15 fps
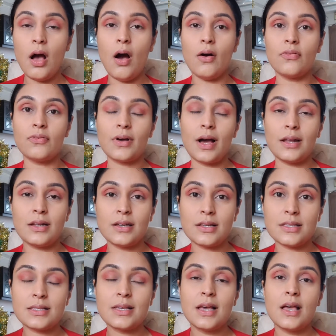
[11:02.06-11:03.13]
of
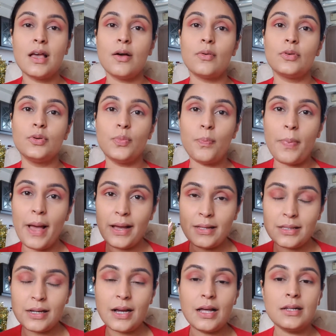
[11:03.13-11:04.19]
colors where you pack
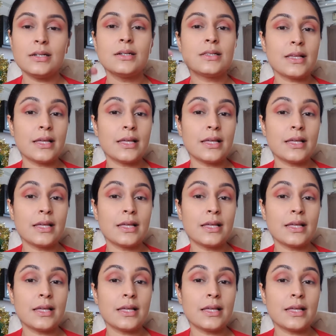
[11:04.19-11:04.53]
the colors